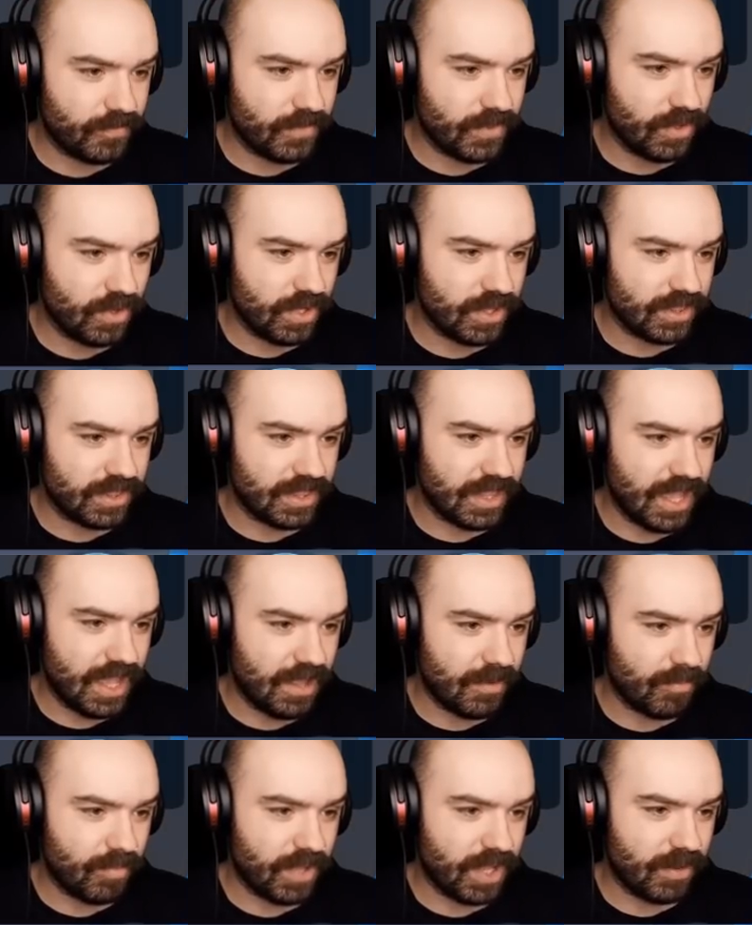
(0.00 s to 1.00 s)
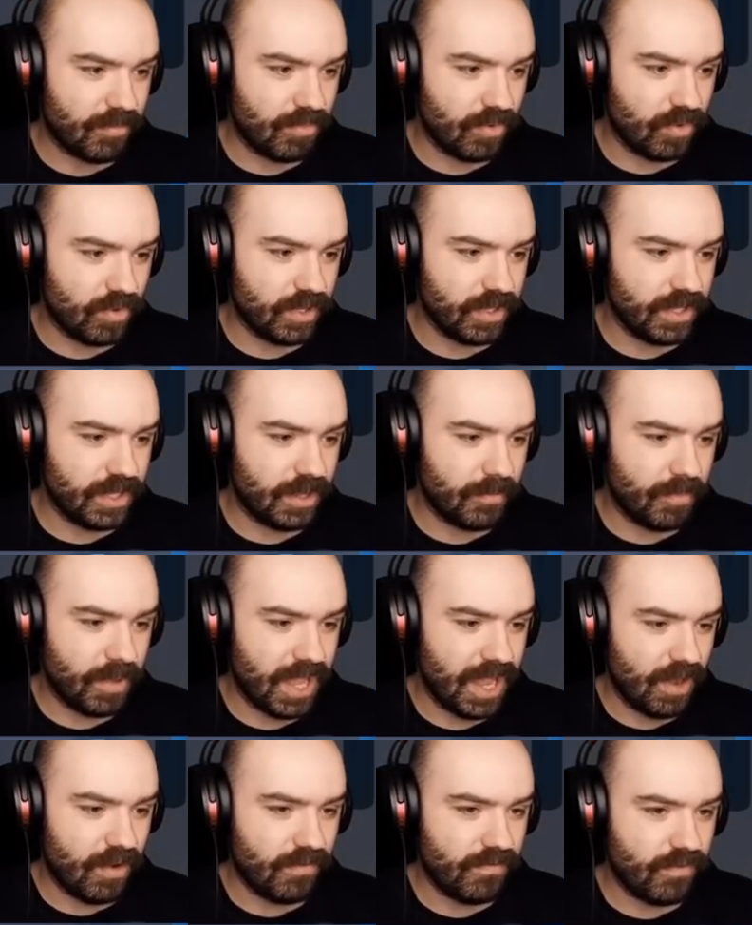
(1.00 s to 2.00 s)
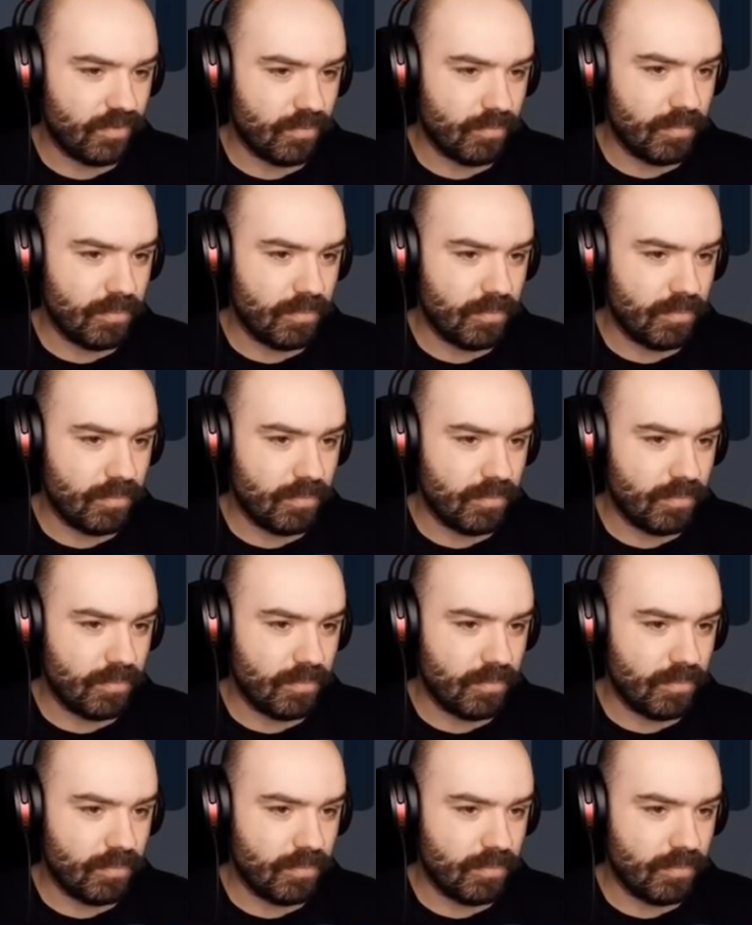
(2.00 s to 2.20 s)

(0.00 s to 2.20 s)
look at that bad boy, a powerful